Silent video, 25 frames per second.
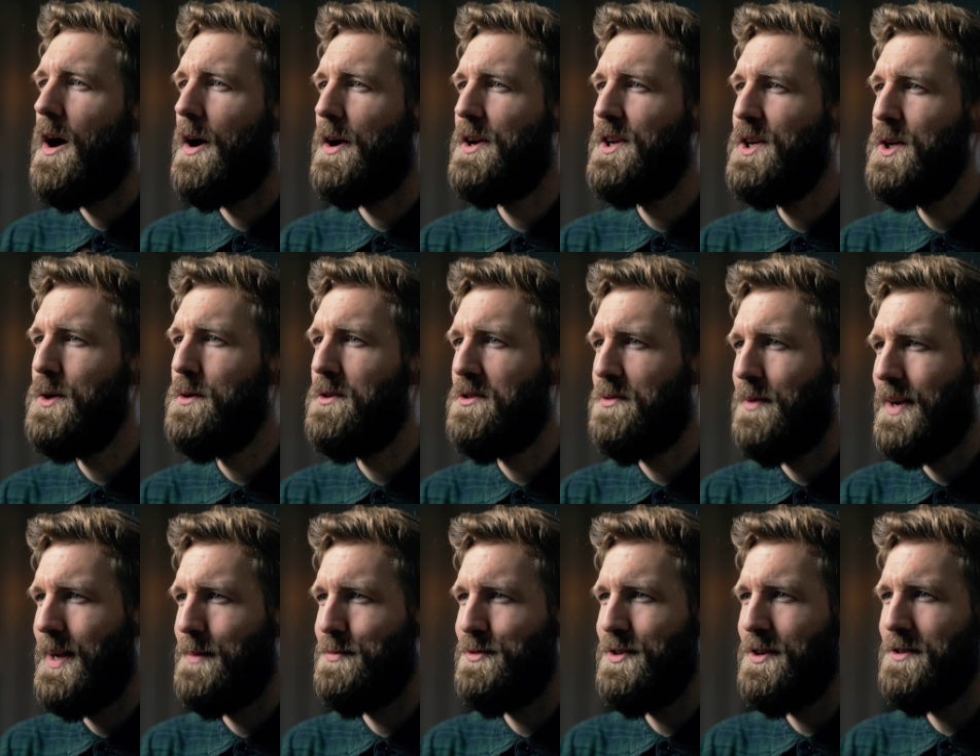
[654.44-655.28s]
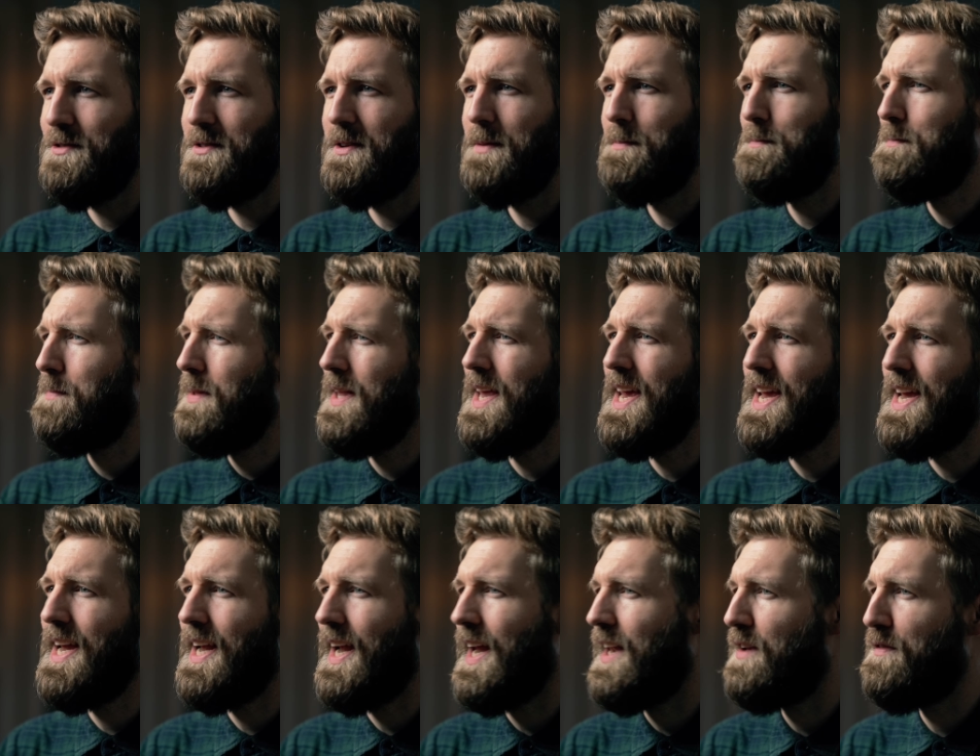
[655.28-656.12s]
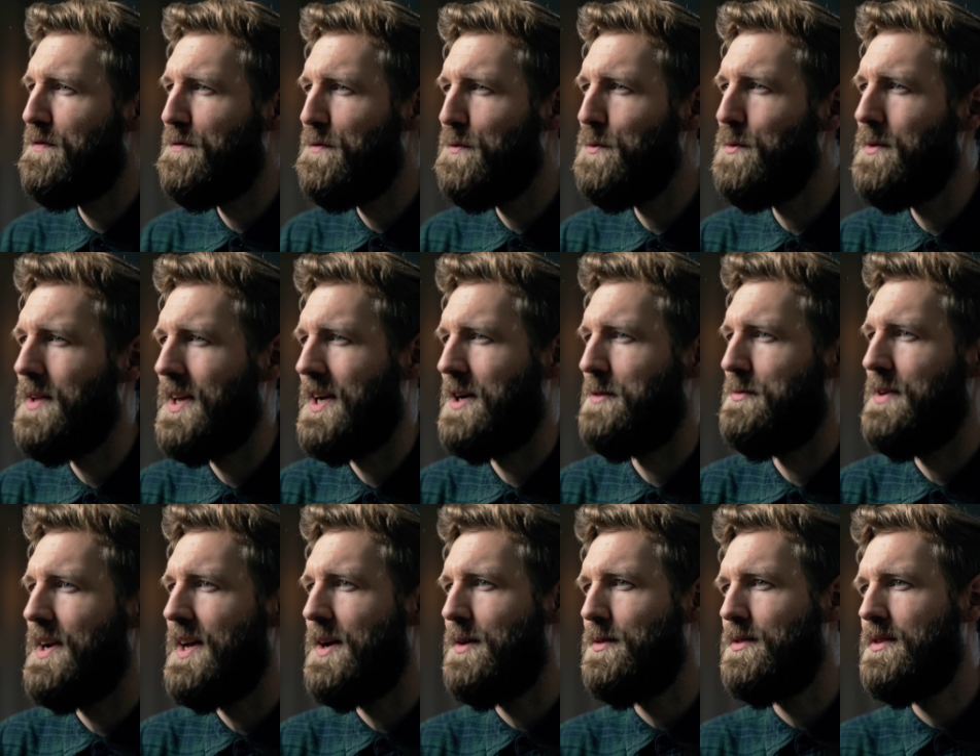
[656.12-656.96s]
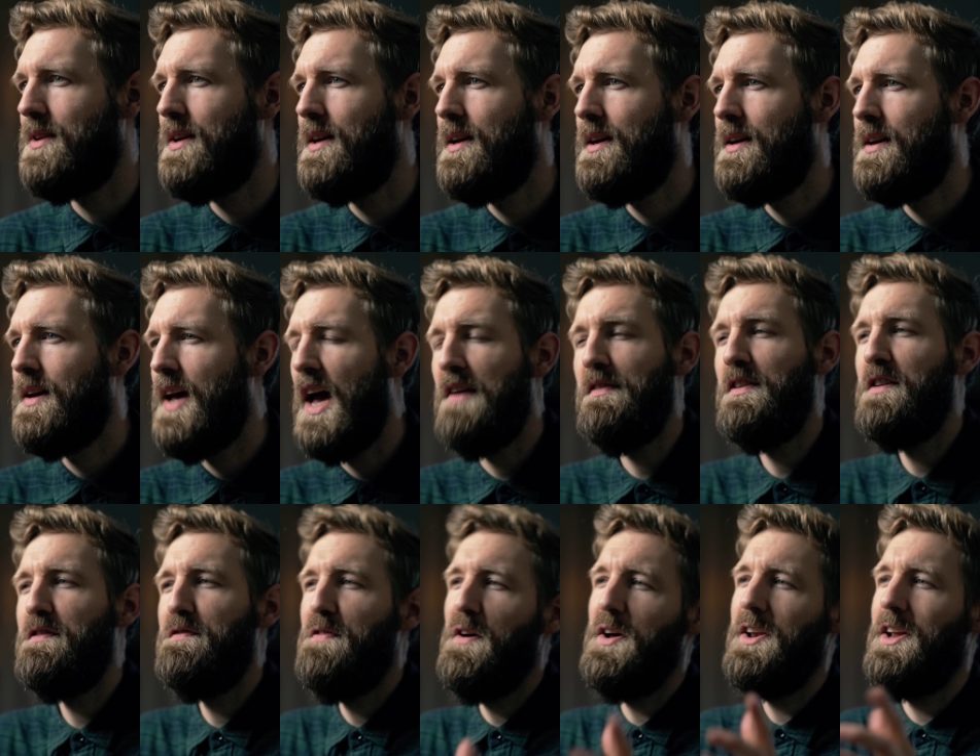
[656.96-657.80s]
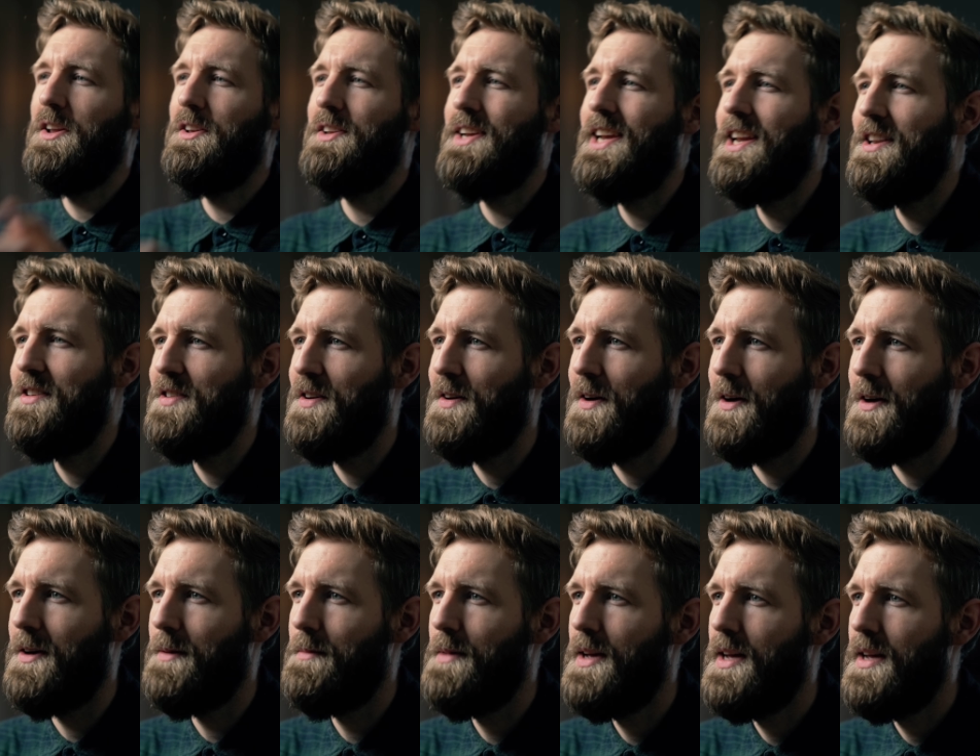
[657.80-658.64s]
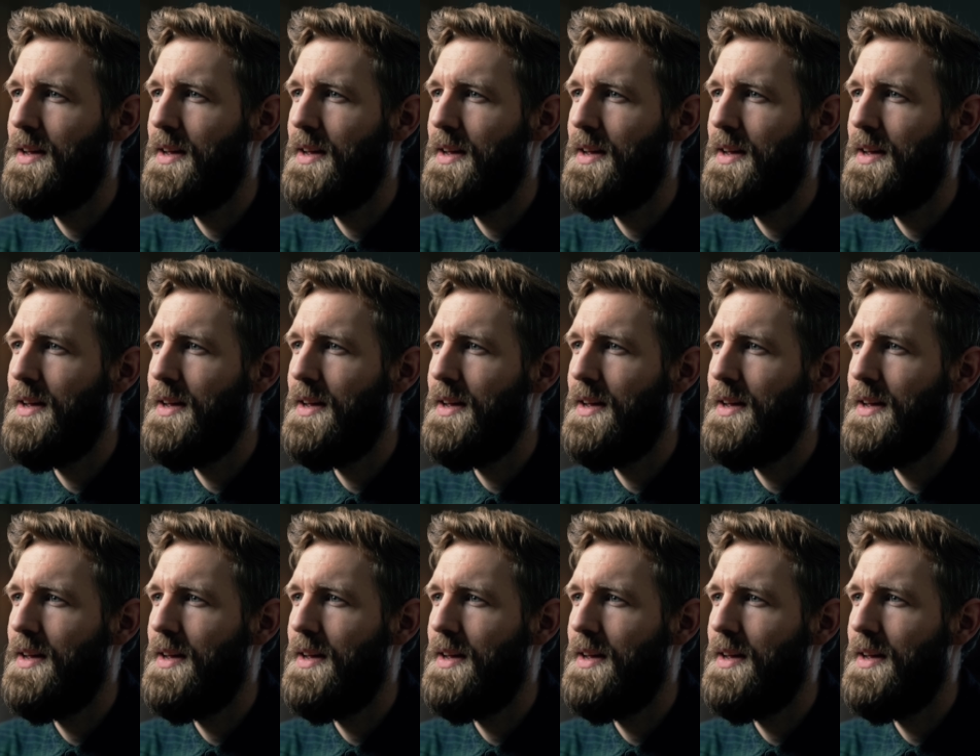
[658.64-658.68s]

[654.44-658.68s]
are used when I'm just playing and fooling around, having fun on the guitar,